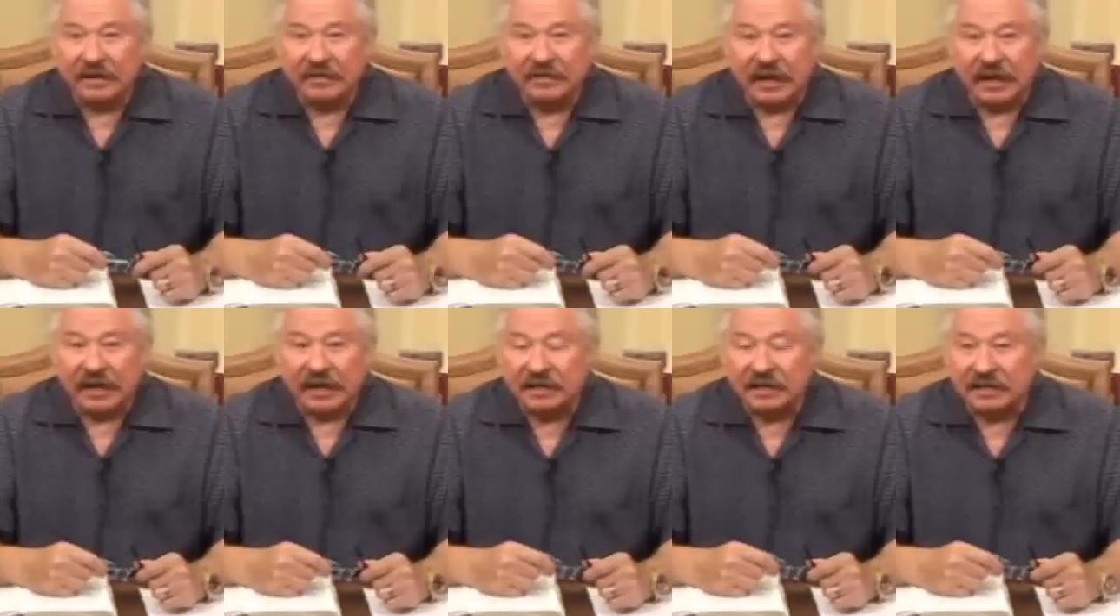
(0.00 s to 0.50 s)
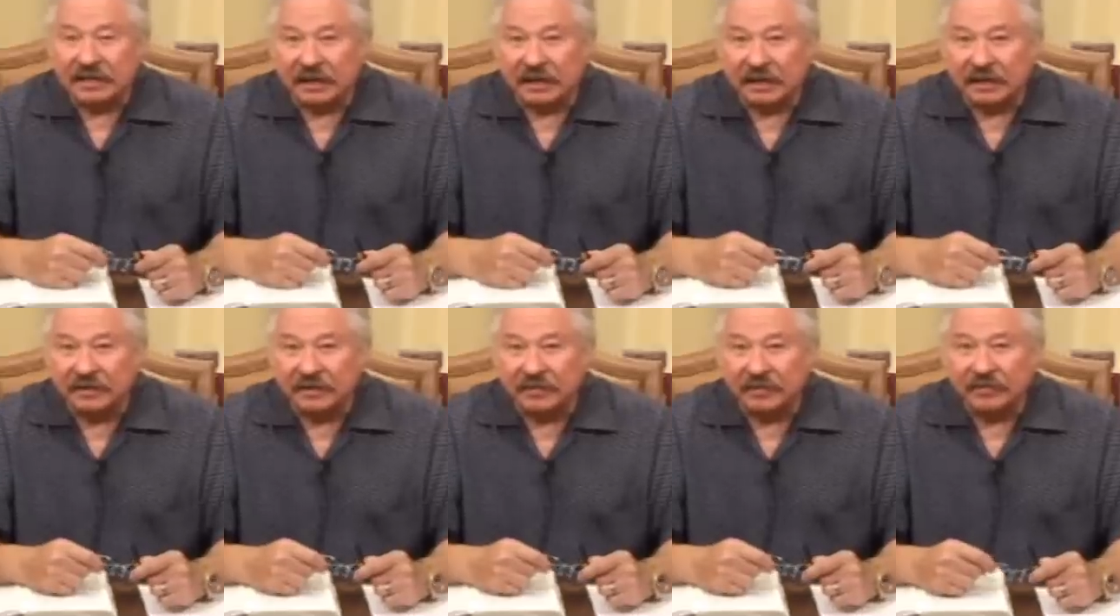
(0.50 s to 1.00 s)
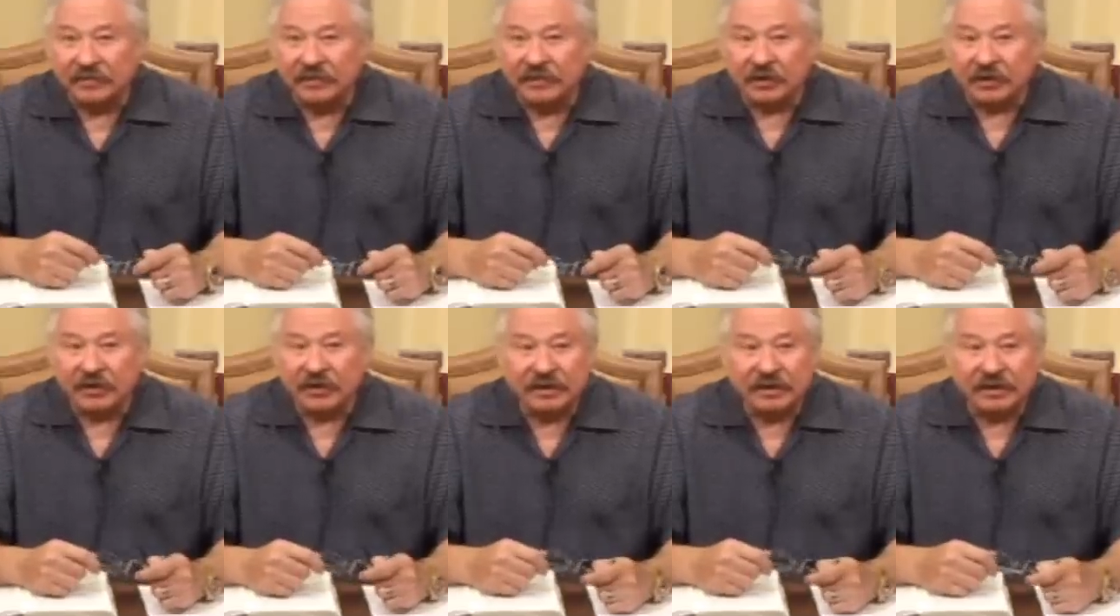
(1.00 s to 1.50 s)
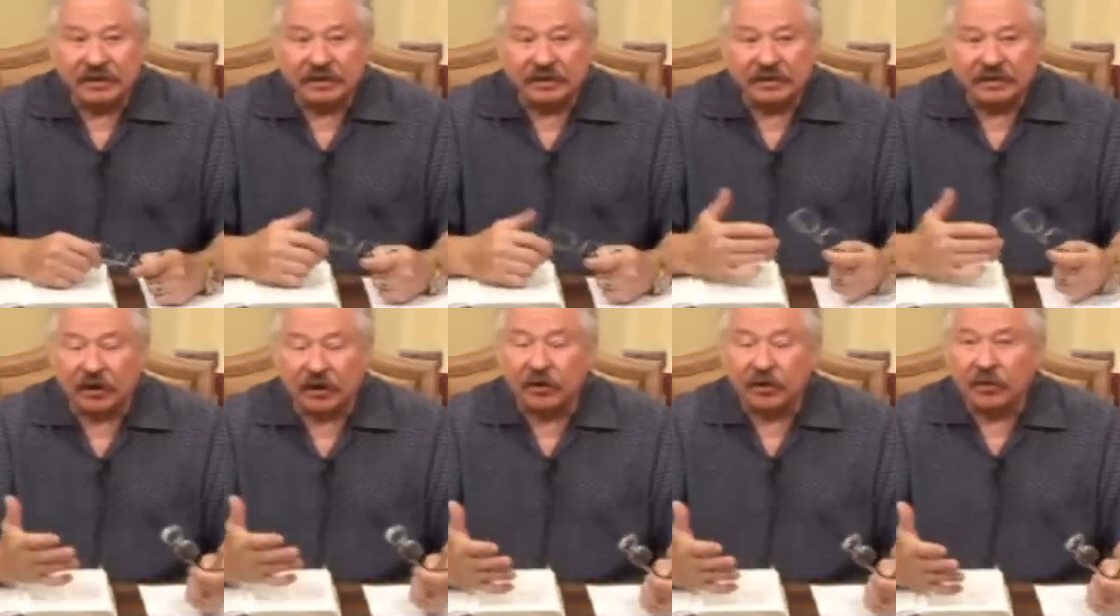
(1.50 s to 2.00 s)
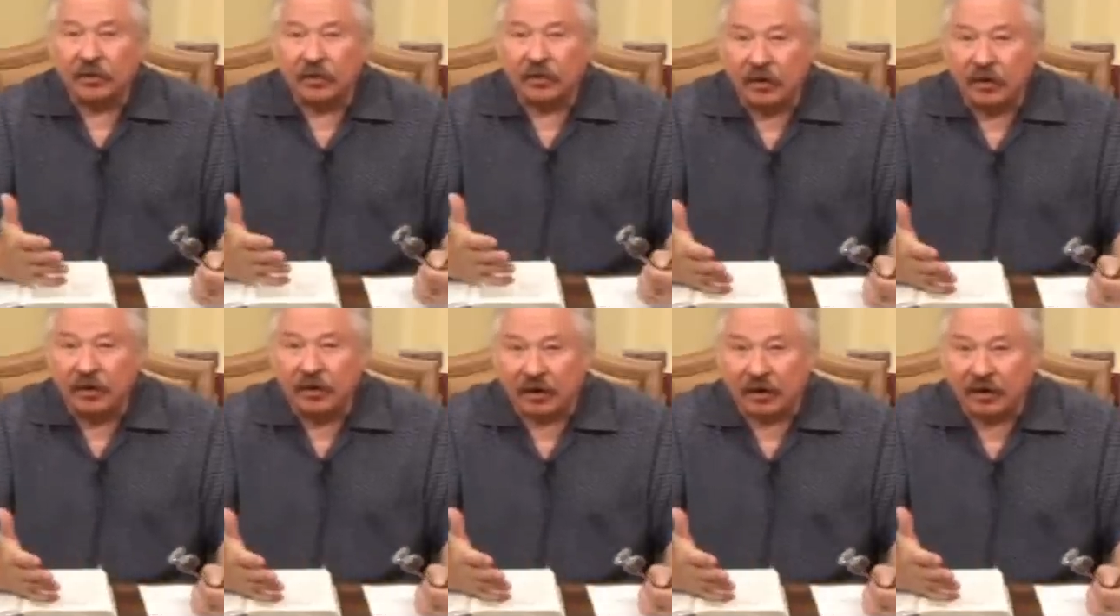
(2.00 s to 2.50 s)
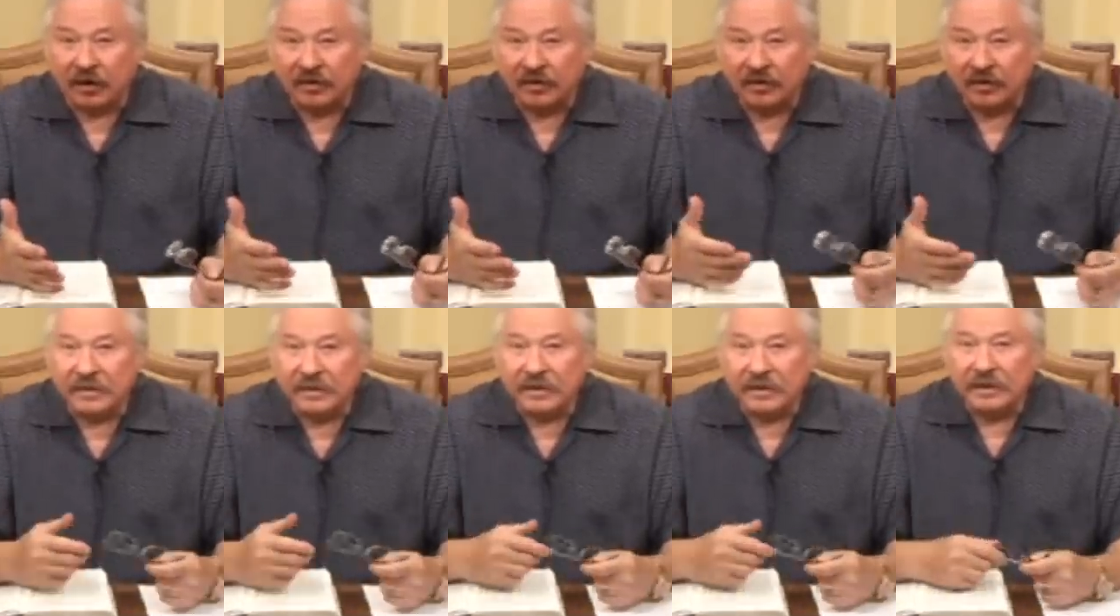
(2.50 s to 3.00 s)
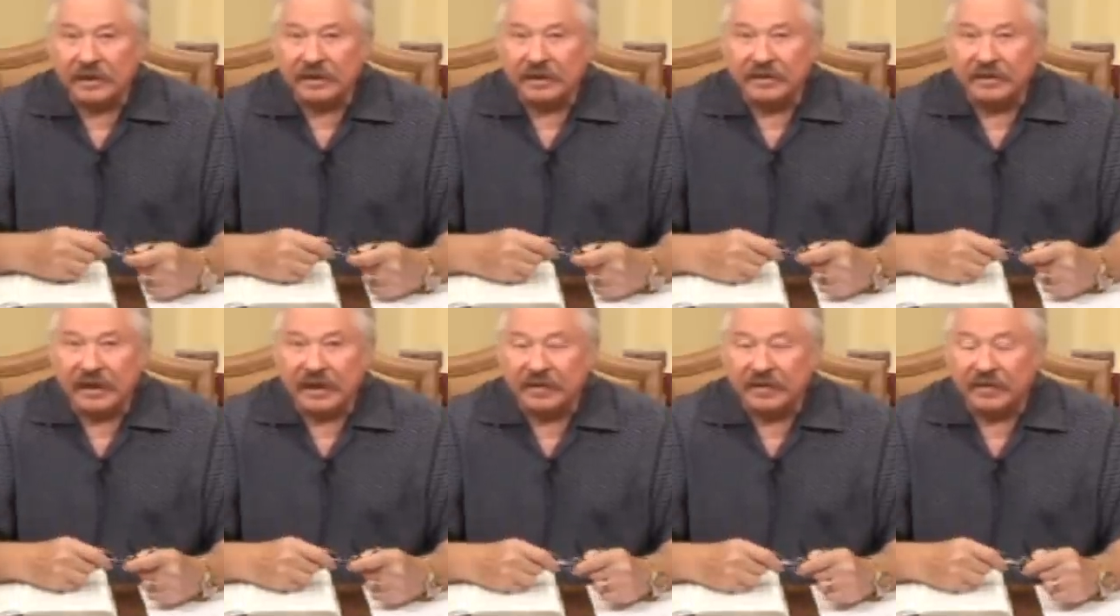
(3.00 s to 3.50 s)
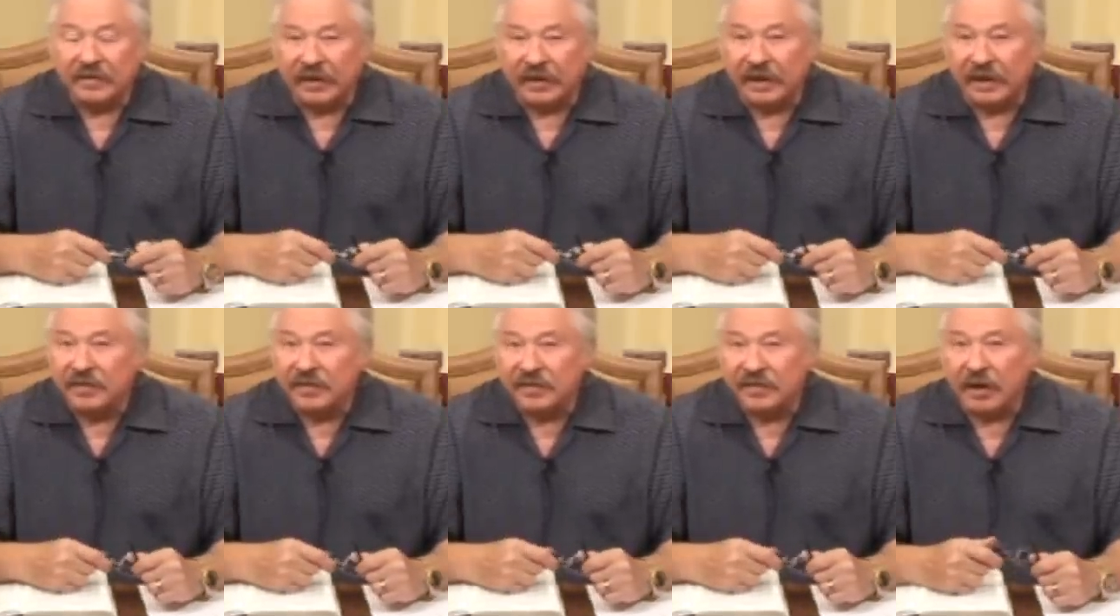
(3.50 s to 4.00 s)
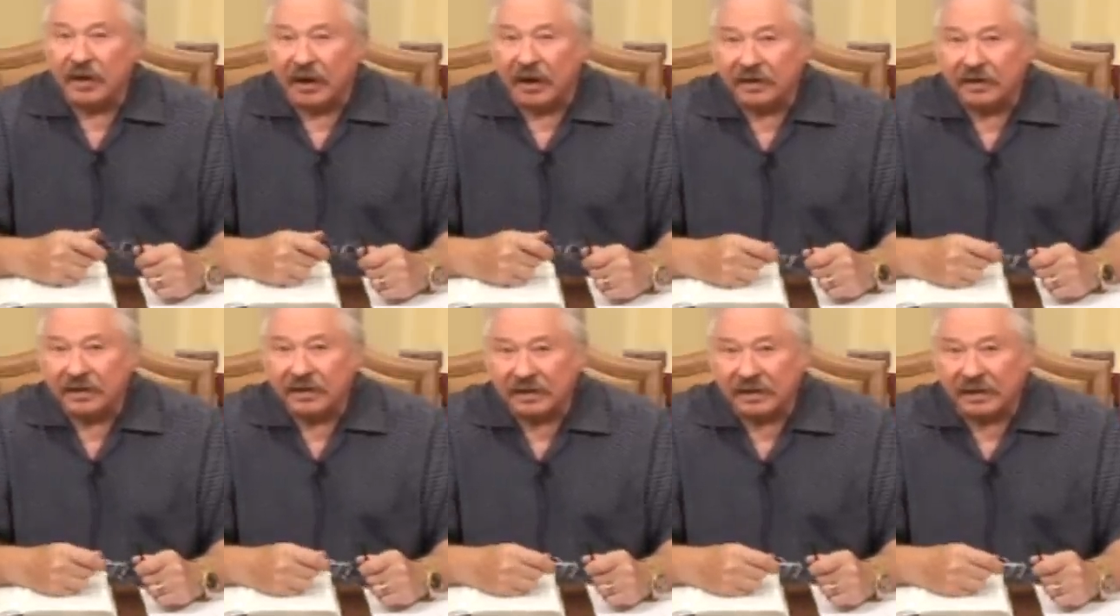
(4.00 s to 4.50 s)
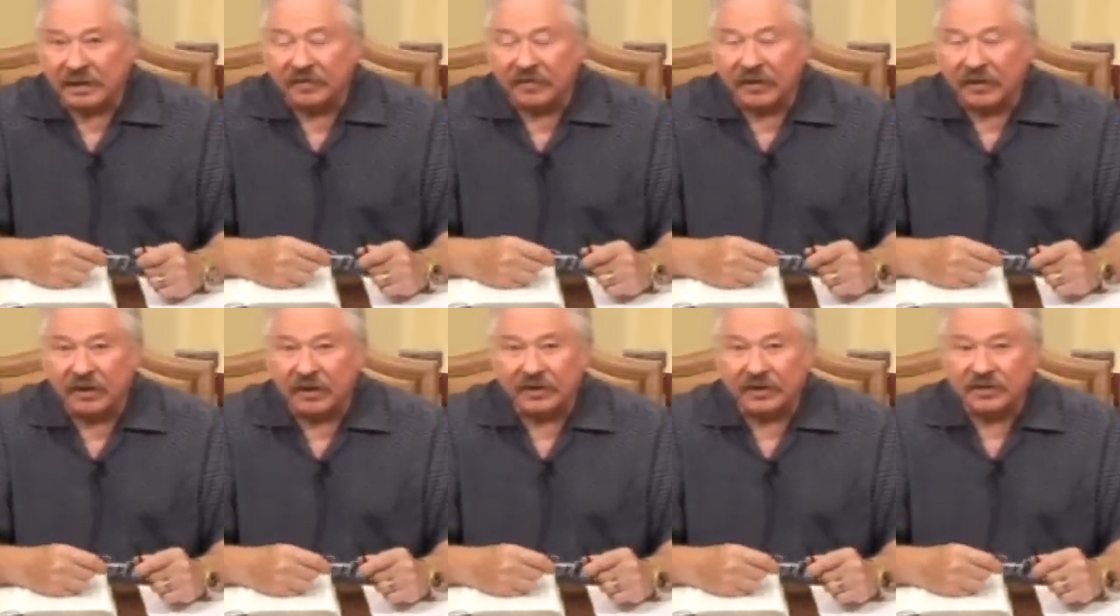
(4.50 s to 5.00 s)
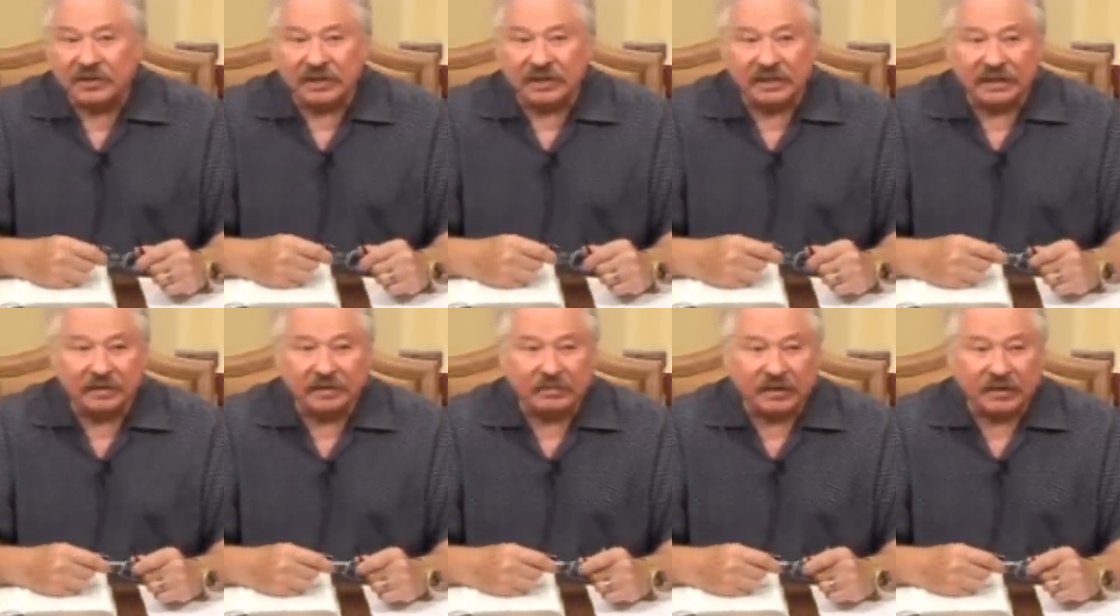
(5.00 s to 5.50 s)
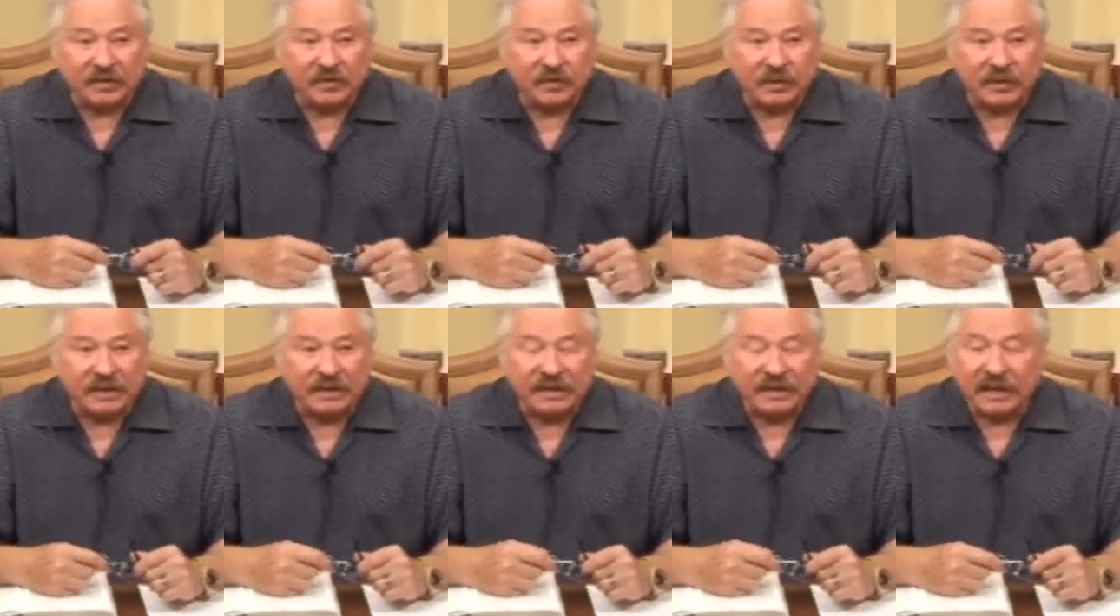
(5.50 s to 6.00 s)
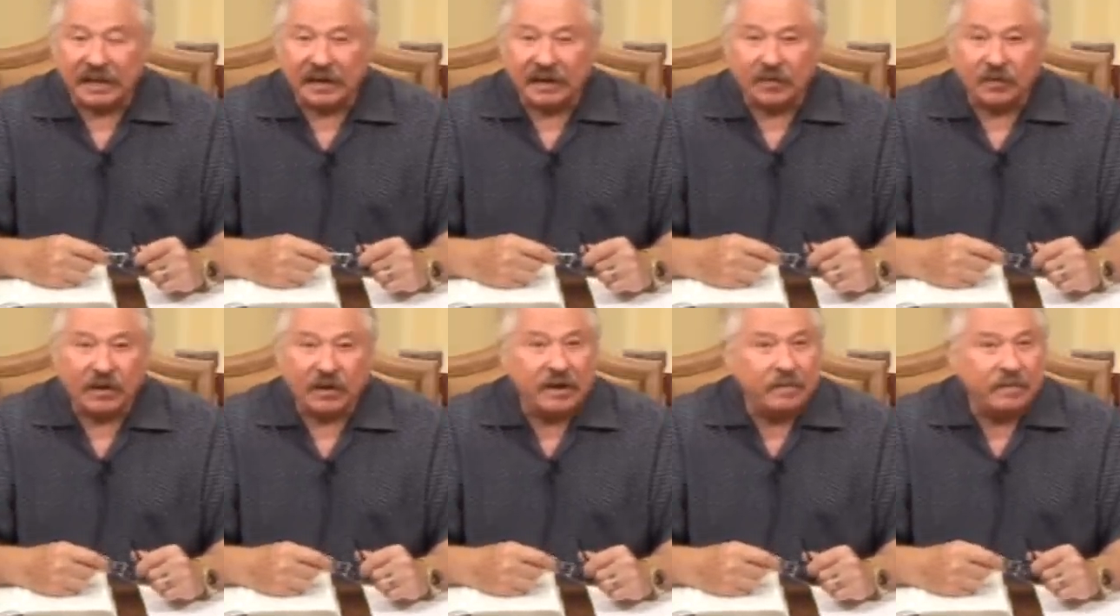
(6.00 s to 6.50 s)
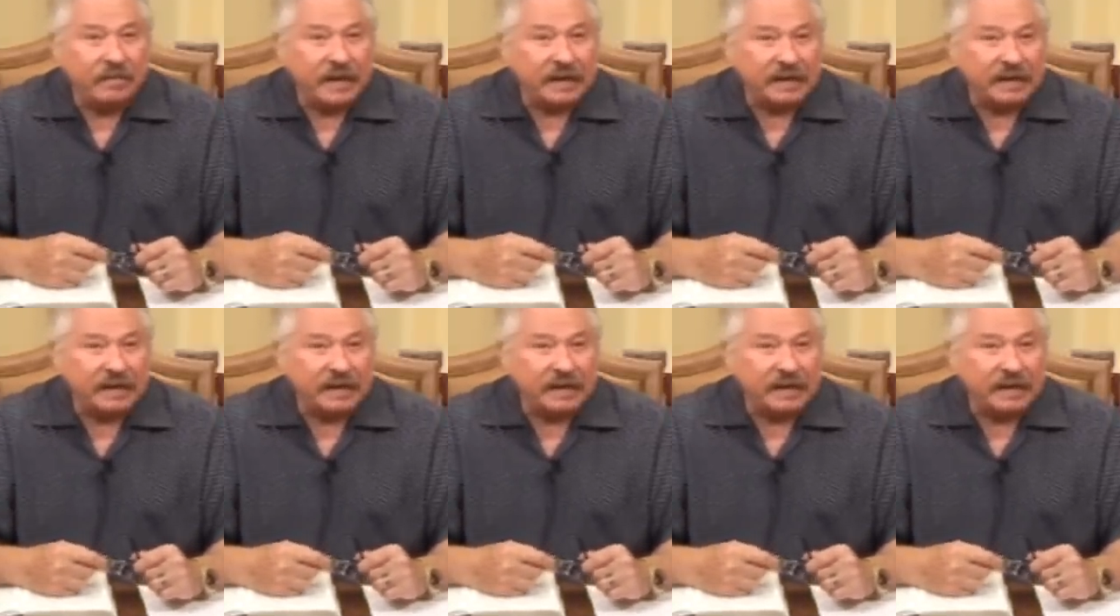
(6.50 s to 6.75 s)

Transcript: that uh, during the Cold War that they thought of launching between a one